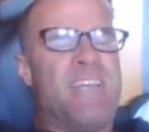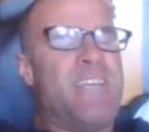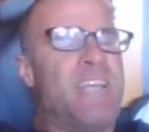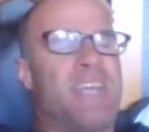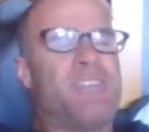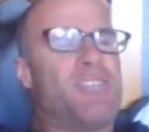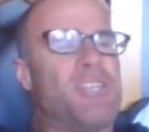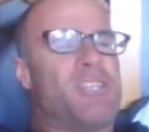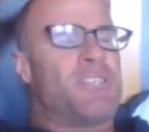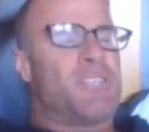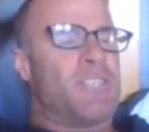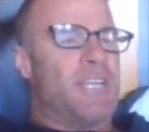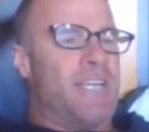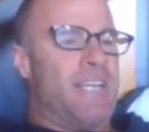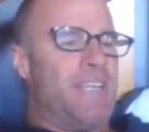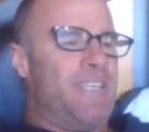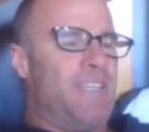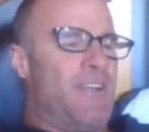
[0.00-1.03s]
You can just see
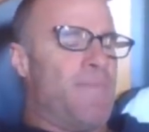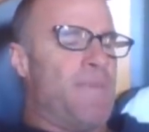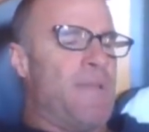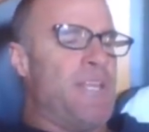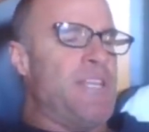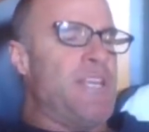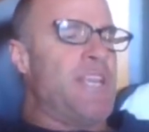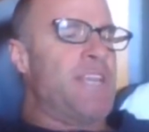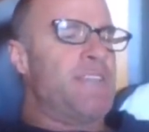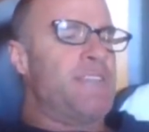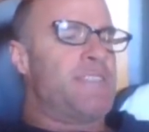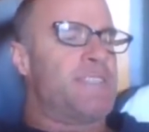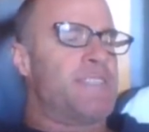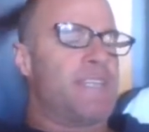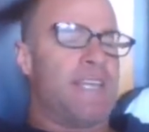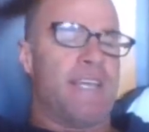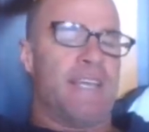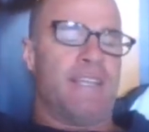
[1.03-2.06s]
it. I mean, you can
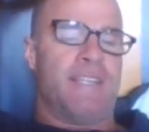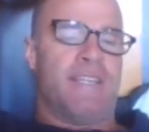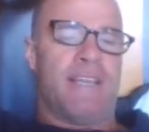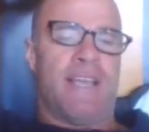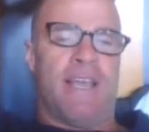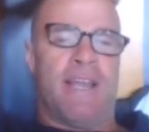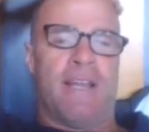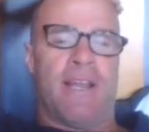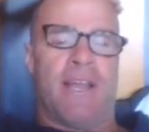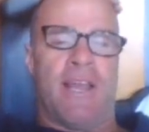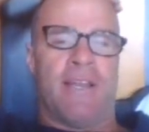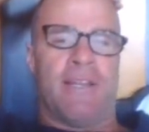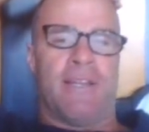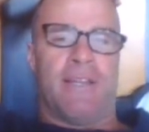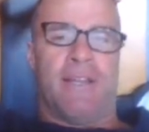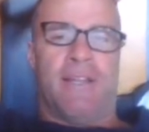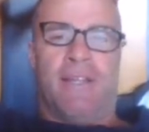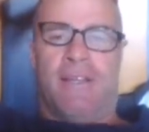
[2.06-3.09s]
see it.
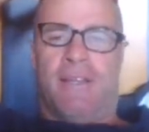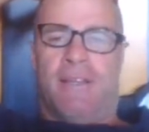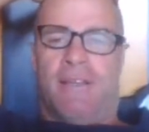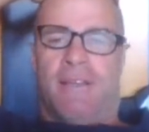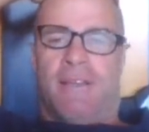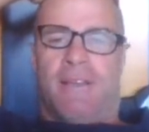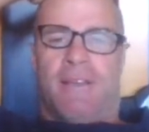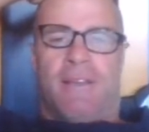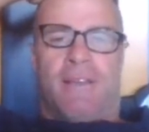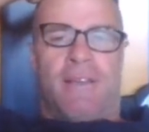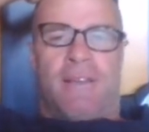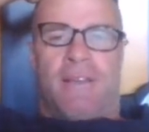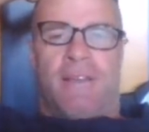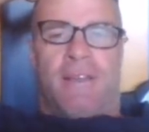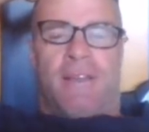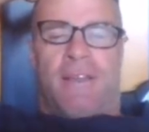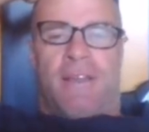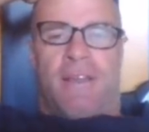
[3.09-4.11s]
And
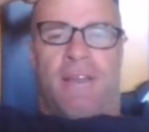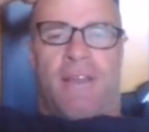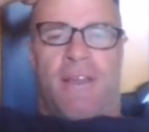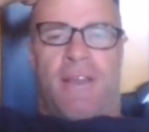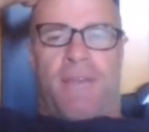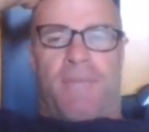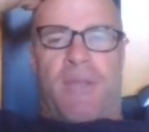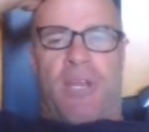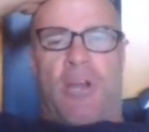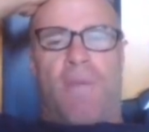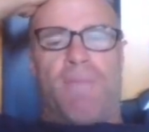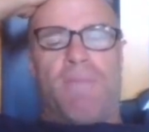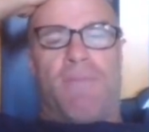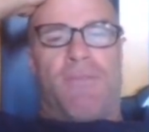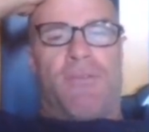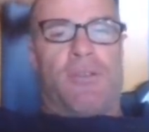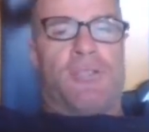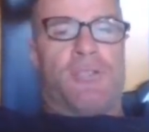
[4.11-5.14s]
I mean, I'm
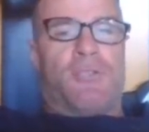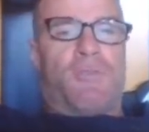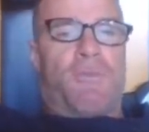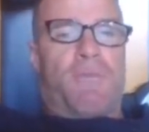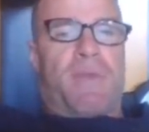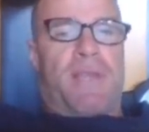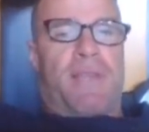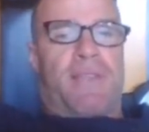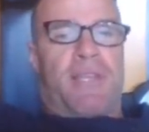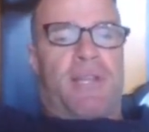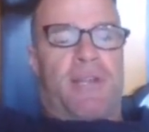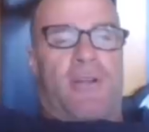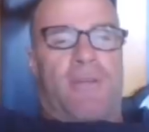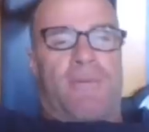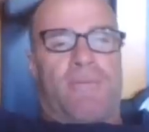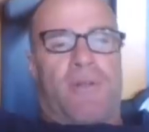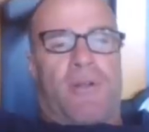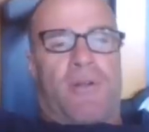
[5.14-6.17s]
the first to admit that
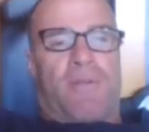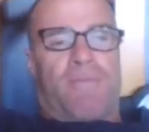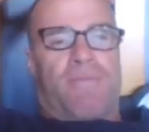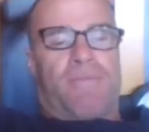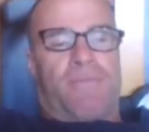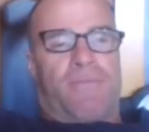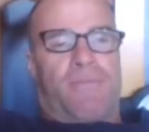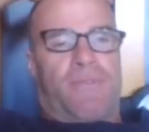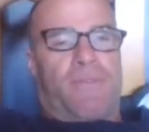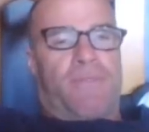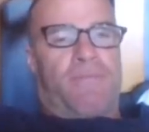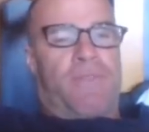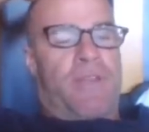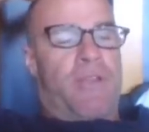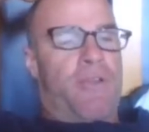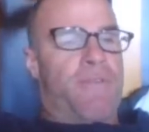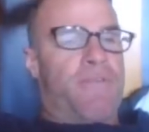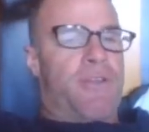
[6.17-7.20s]
I'm
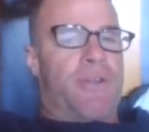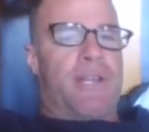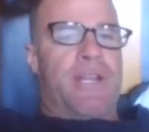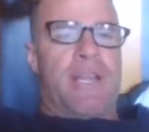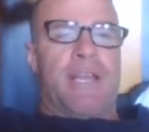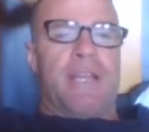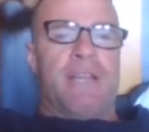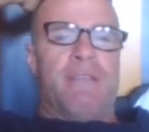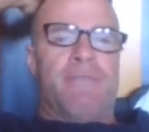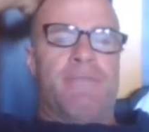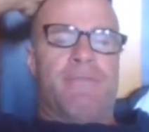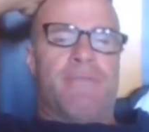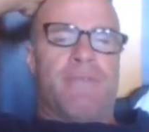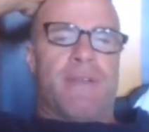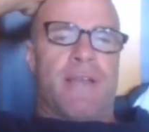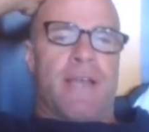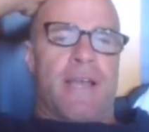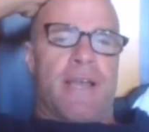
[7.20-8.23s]
very, very negative.
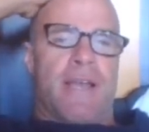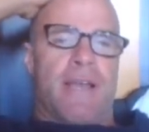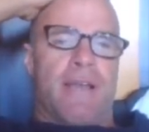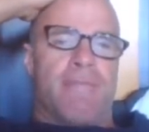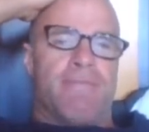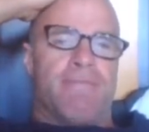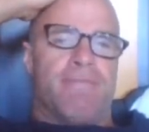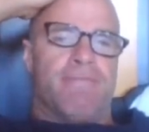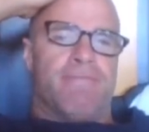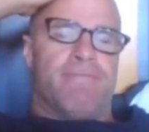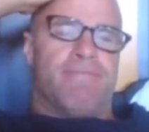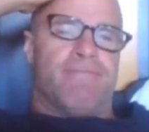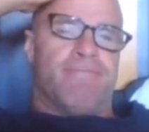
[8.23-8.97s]
But